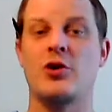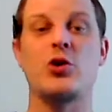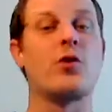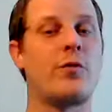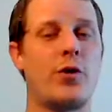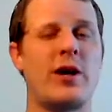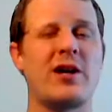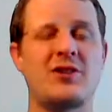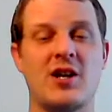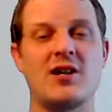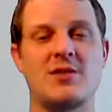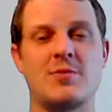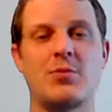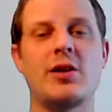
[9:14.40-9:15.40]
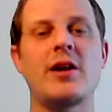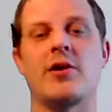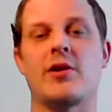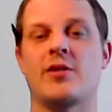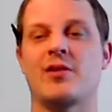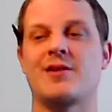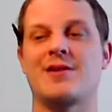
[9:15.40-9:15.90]
your franchise
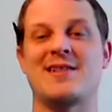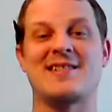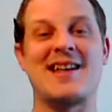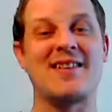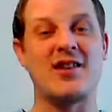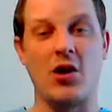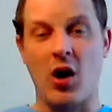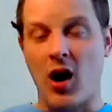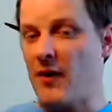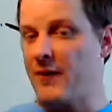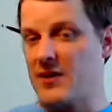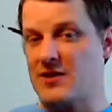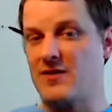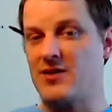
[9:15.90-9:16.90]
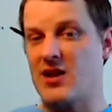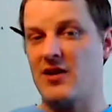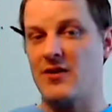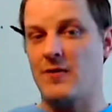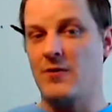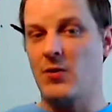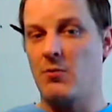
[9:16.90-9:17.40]
player is on the offensive side
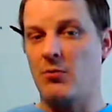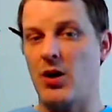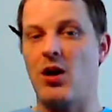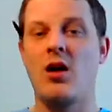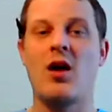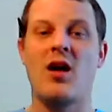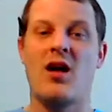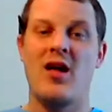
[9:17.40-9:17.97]
of the football.